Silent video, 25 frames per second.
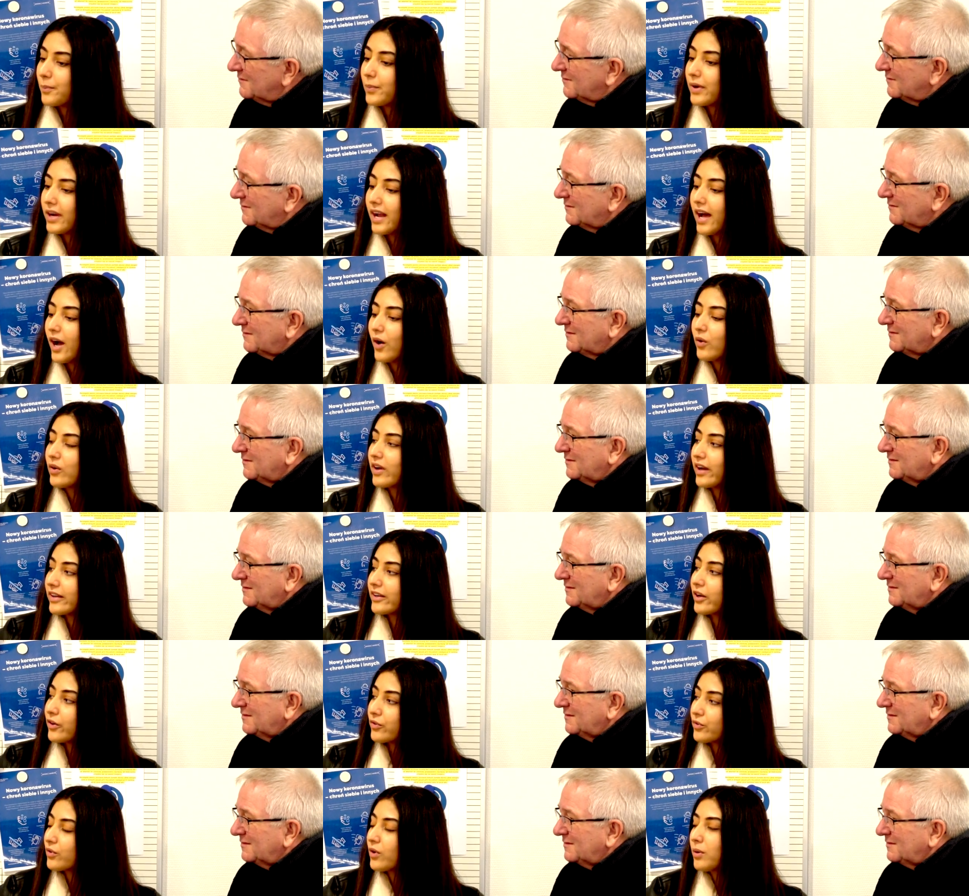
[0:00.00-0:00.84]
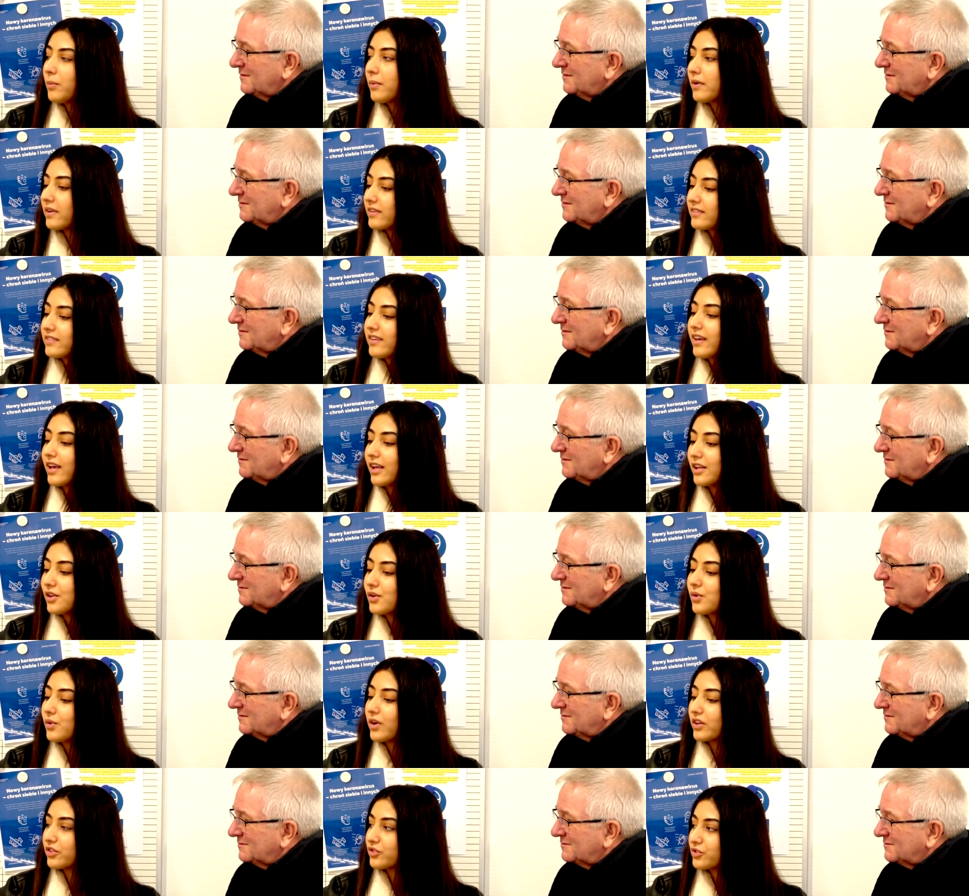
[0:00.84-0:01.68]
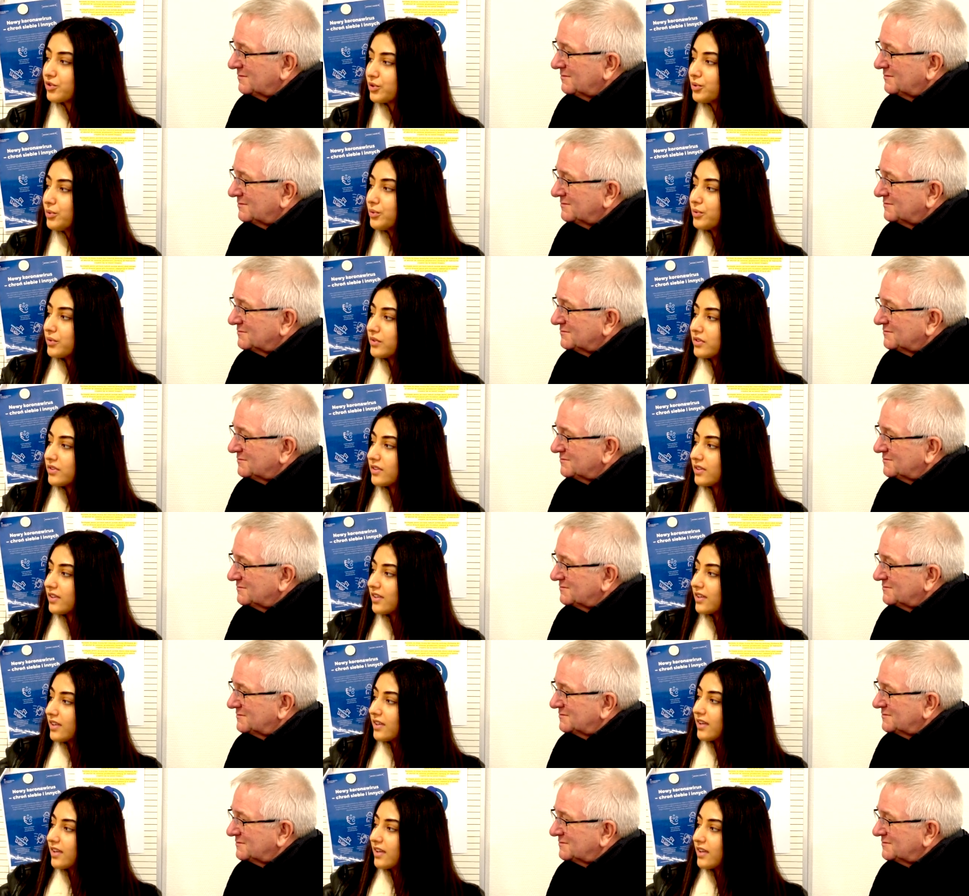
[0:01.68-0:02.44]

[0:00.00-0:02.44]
Speaker 1: But so how can a robot tell you a truth?